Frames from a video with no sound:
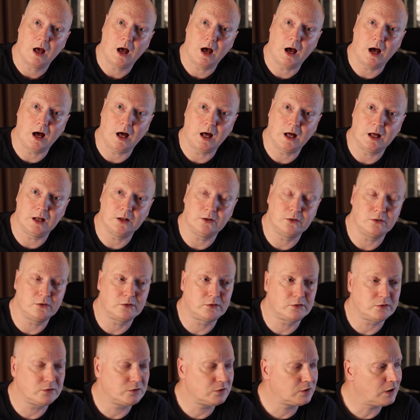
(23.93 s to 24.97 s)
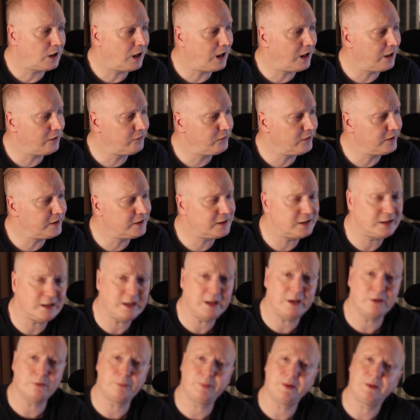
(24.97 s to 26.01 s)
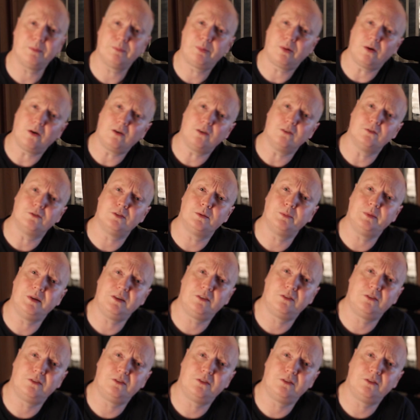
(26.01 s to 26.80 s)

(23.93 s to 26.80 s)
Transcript: and I think it will be important for me